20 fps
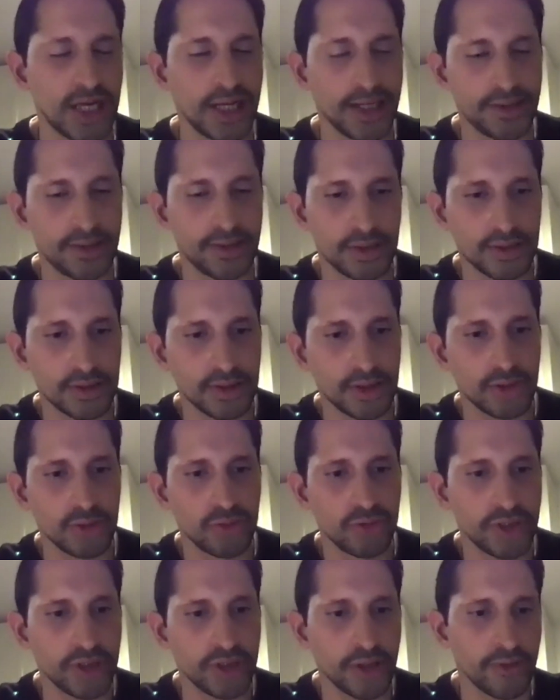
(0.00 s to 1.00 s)
I think that
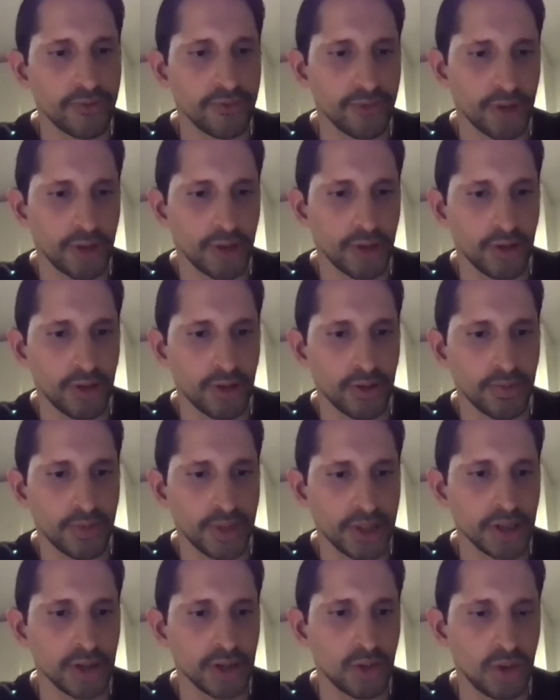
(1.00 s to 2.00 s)
we have
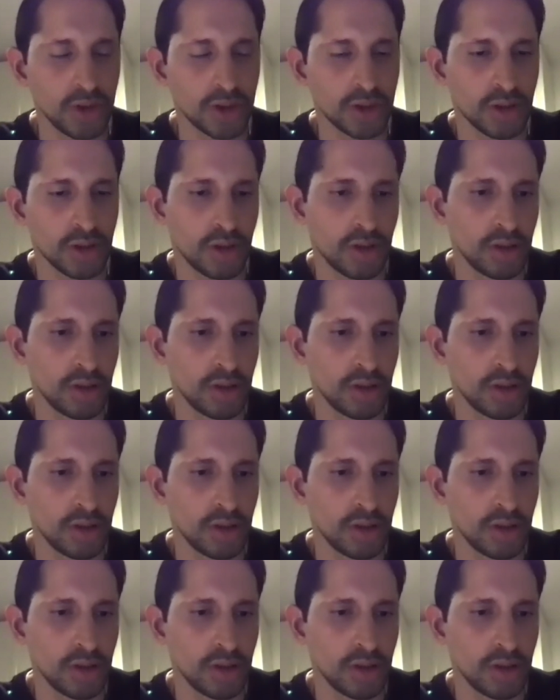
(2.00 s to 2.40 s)
many other